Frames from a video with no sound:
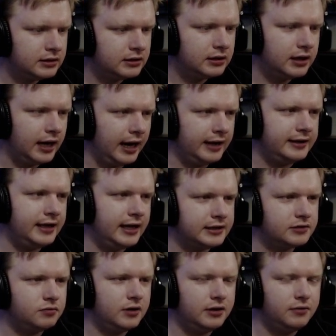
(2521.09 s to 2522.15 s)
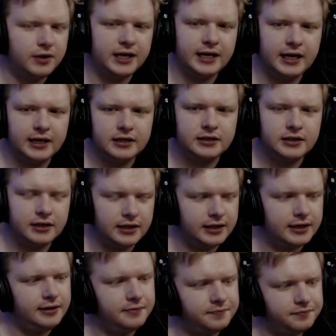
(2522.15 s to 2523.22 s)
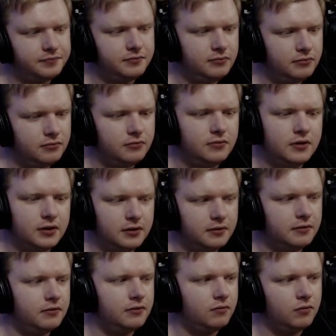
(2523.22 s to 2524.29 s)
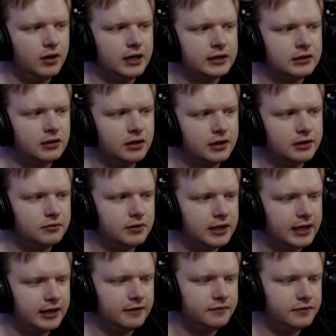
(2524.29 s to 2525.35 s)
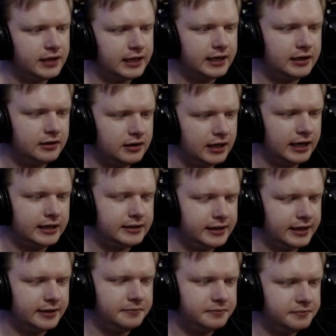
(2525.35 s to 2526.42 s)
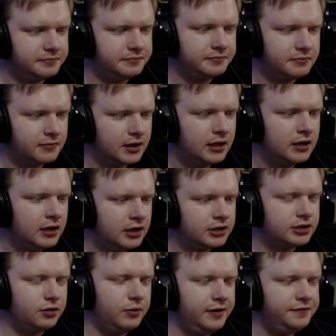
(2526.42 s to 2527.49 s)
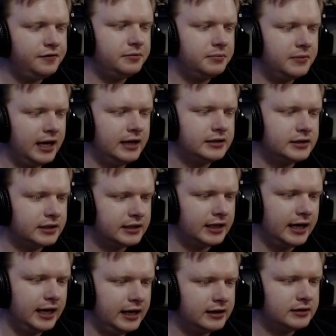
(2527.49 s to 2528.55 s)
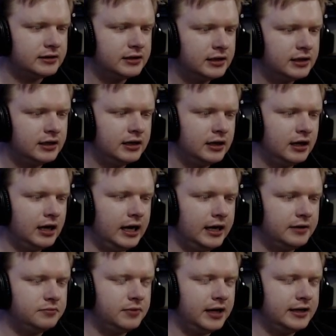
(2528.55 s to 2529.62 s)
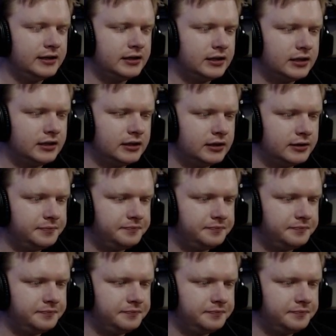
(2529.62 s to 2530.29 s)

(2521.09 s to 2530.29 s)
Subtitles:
And that's where we get the one like we have now, and yeah. So I went from that to that. It made the